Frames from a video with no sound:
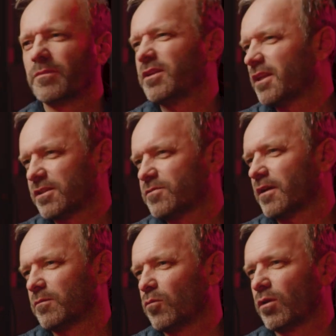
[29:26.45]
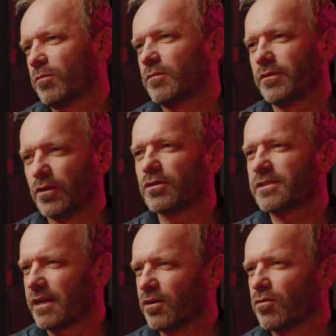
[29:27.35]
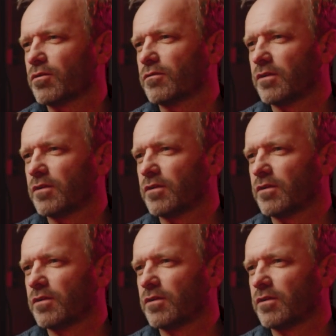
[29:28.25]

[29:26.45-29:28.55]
I mean, they just felt more. There is that curve.